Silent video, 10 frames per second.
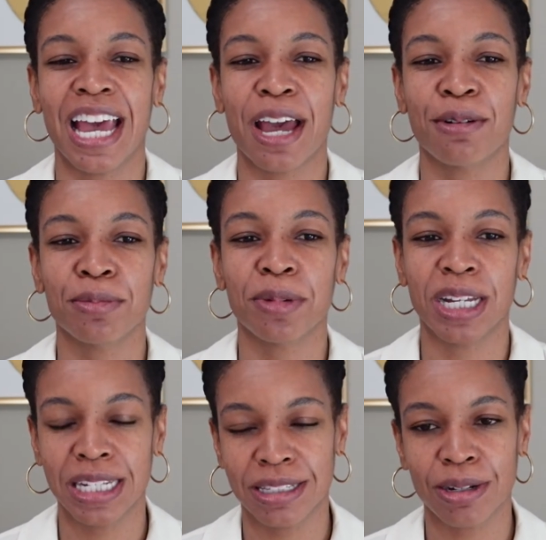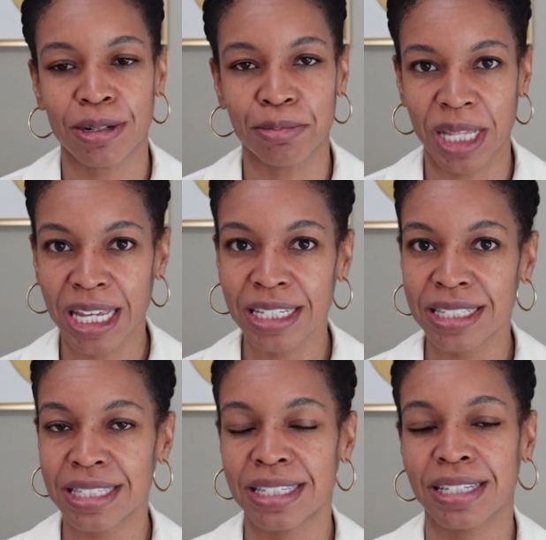Our bodies are
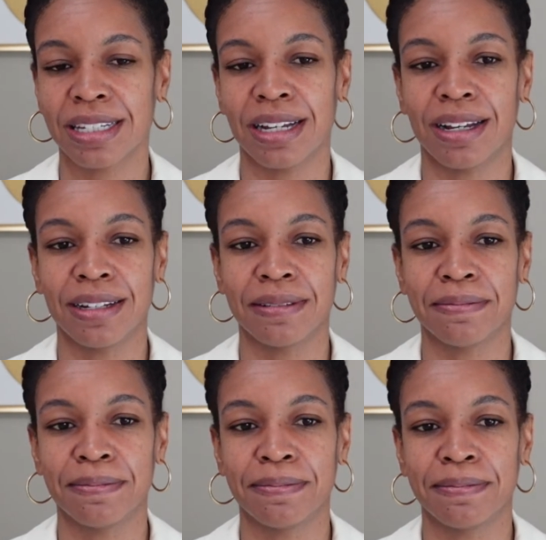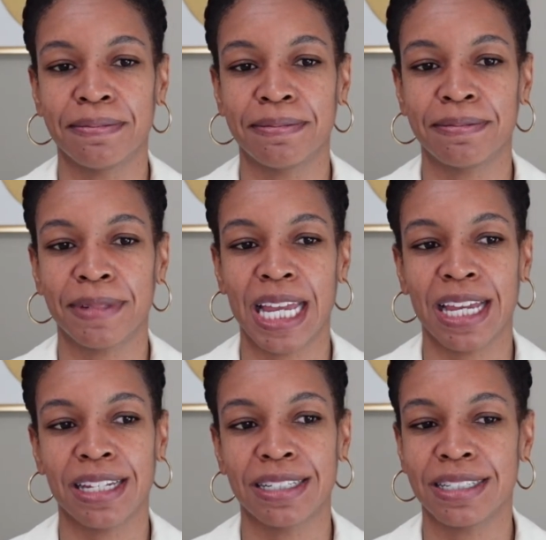complex,
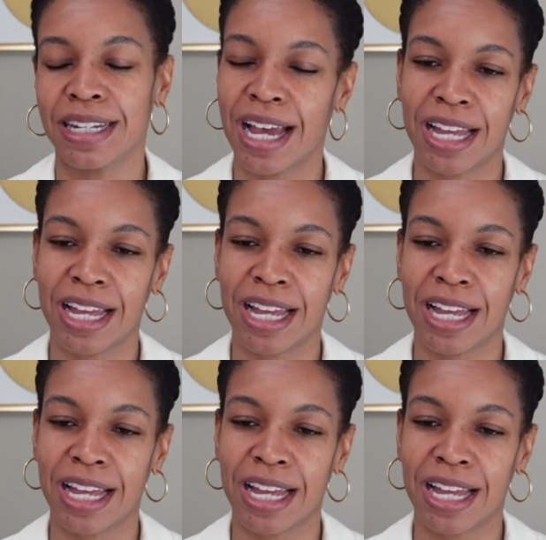and